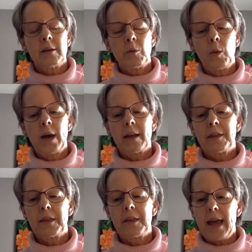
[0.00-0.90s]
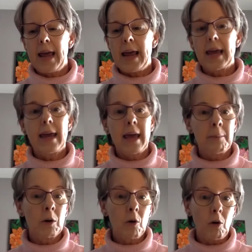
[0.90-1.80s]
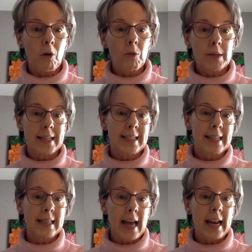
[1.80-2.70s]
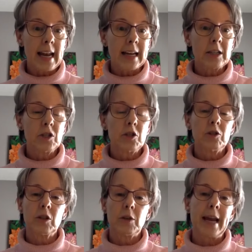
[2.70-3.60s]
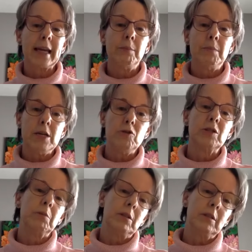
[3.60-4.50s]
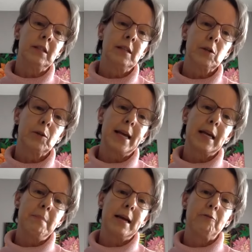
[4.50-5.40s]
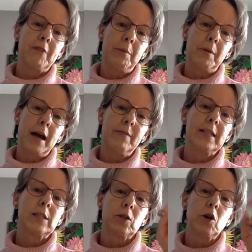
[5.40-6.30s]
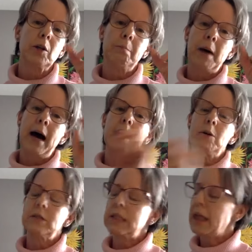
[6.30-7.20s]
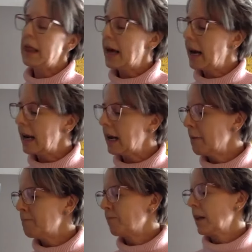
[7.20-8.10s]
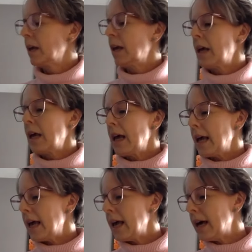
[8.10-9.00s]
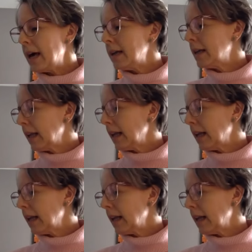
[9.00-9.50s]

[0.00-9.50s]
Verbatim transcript: with a chemical, with a synthetic, so that it can be usable, so they can make a fiber out of it. So it's called a biosynthetic. And what's